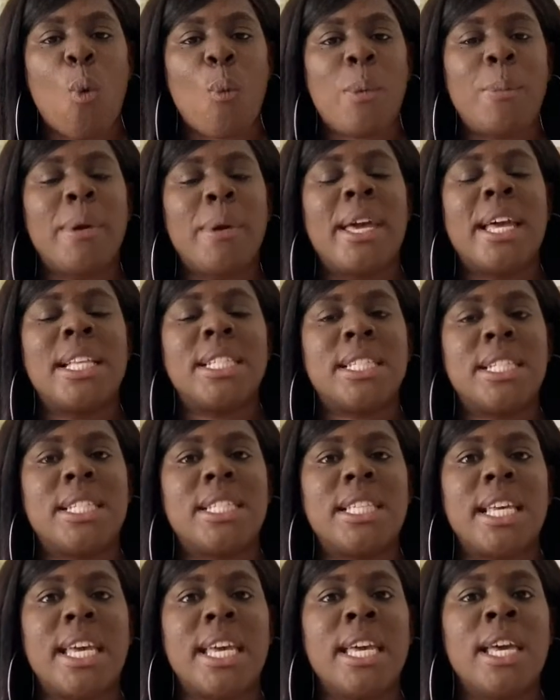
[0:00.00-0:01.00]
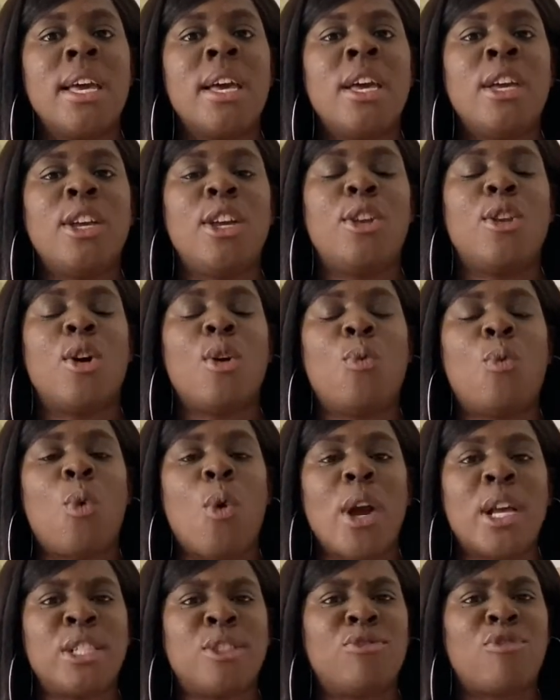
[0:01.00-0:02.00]
We begin to see, you know,
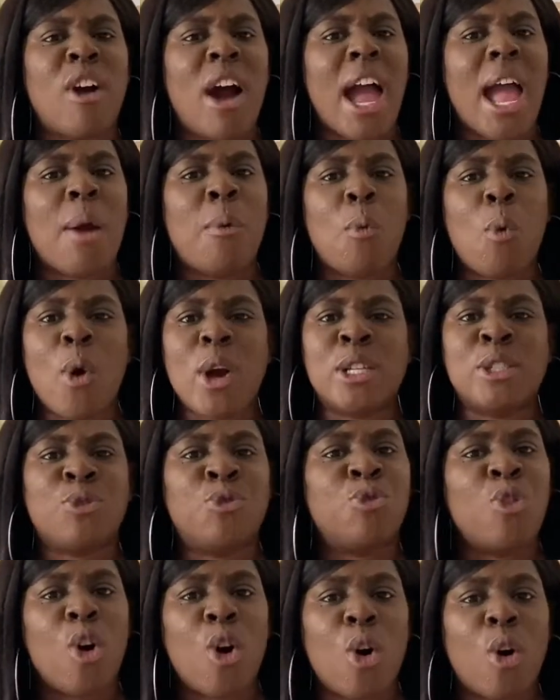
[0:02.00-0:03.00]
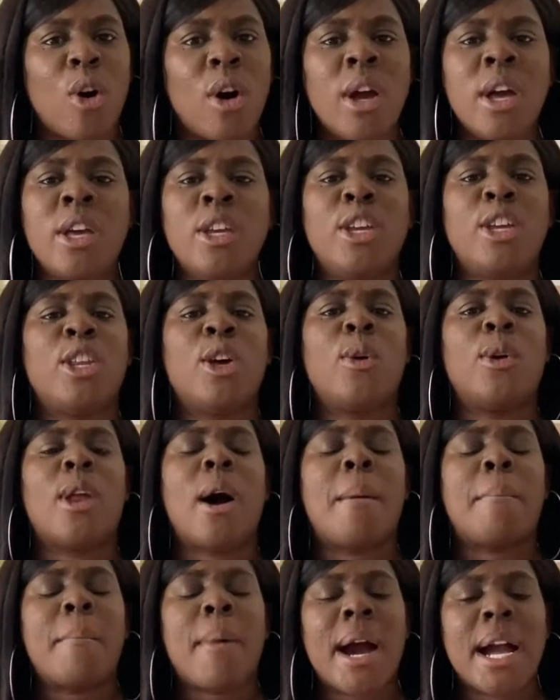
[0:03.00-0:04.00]
what is right and what is wrong. You know, and
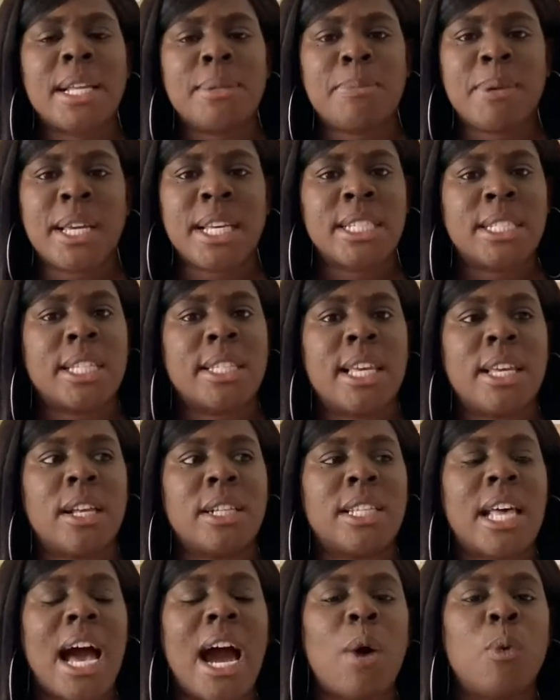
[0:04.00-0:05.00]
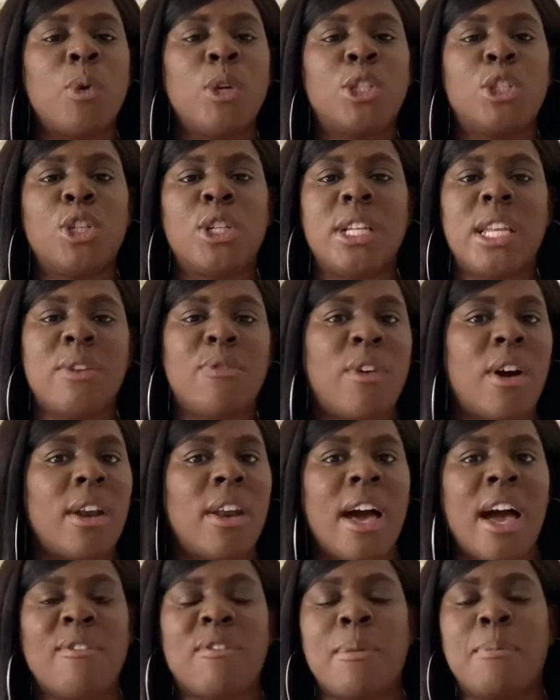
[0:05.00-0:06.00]
our mind begins to tell us how we should live our
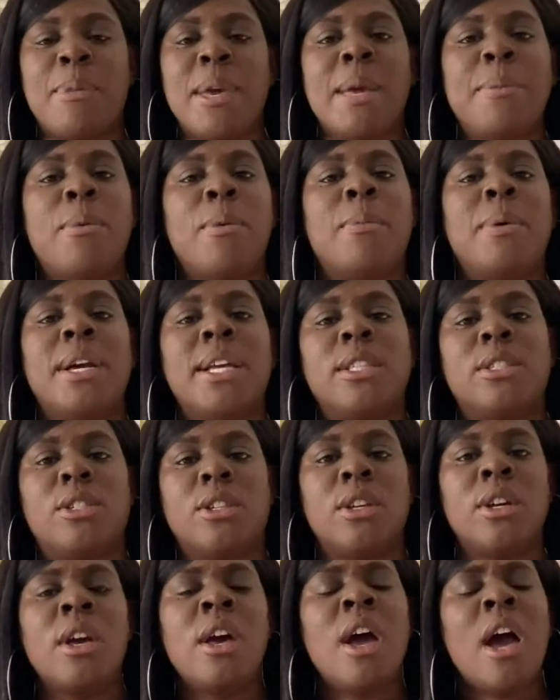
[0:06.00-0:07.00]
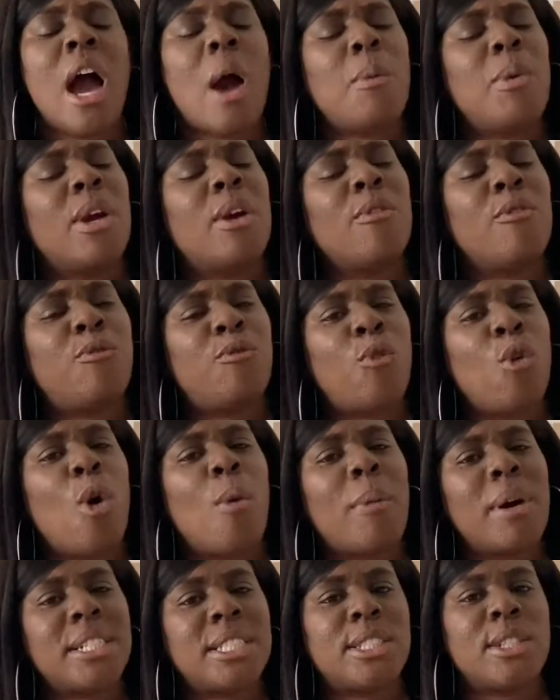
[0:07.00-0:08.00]
life. And people begin to, and we
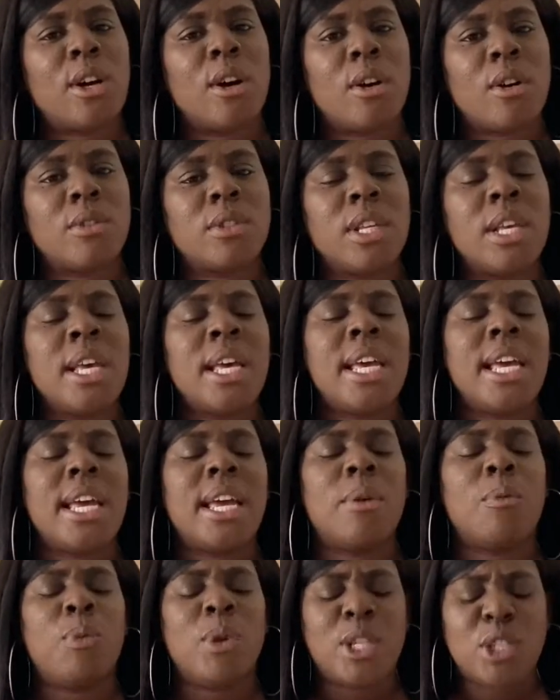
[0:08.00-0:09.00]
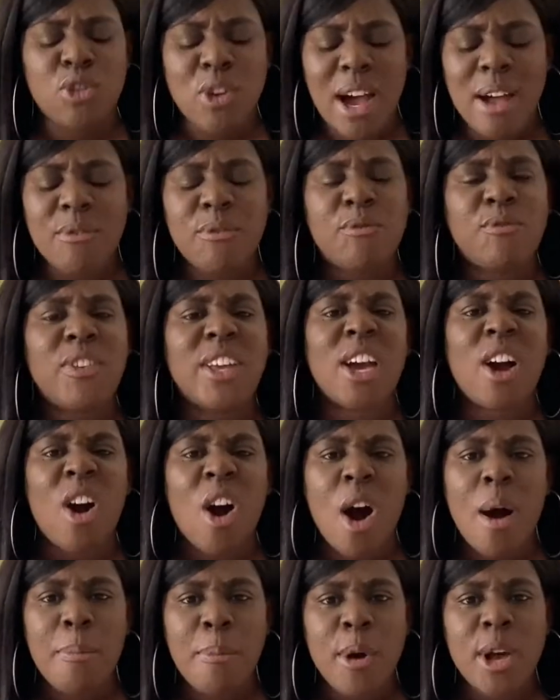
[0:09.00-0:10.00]
conform ourselves and we try and fit
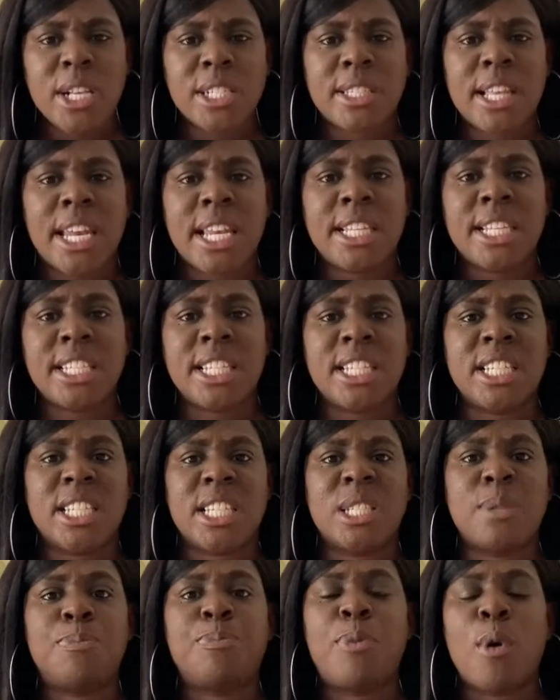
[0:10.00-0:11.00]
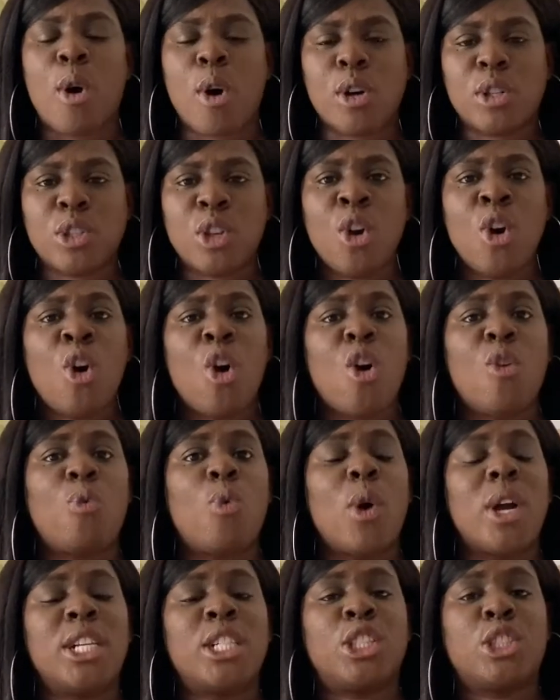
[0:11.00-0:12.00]
our personalities into this box of
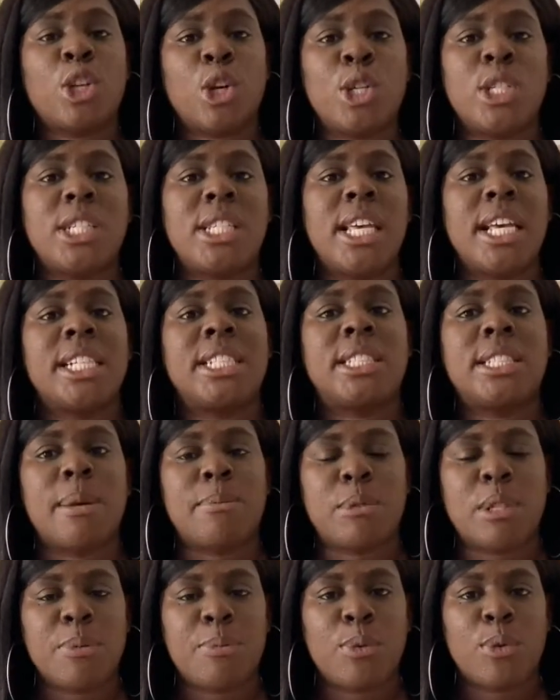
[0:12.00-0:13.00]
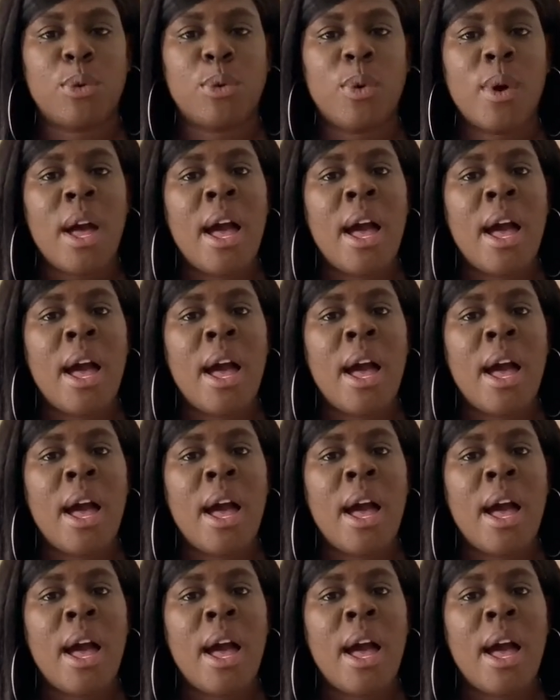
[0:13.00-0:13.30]
what is socially acceptable.